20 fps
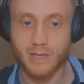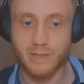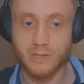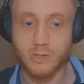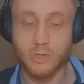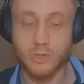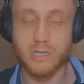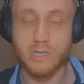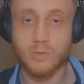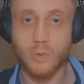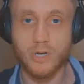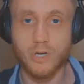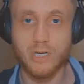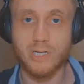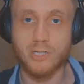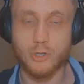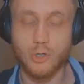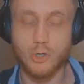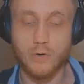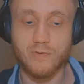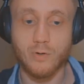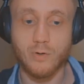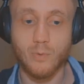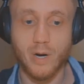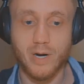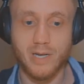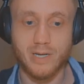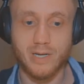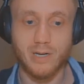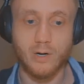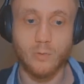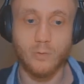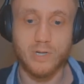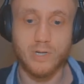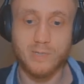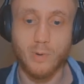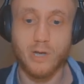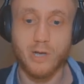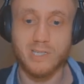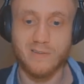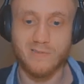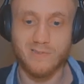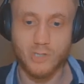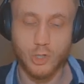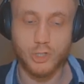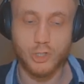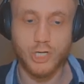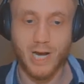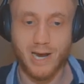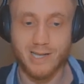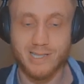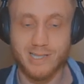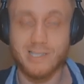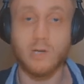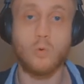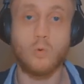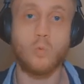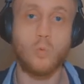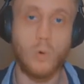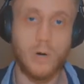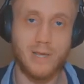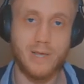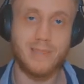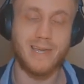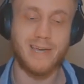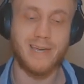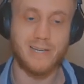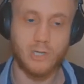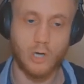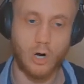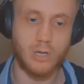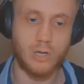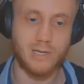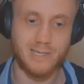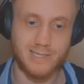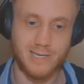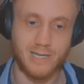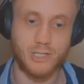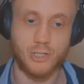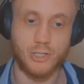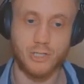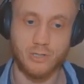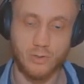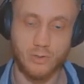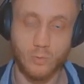So this is what you need to do if you're running responsive search ads with a call extension,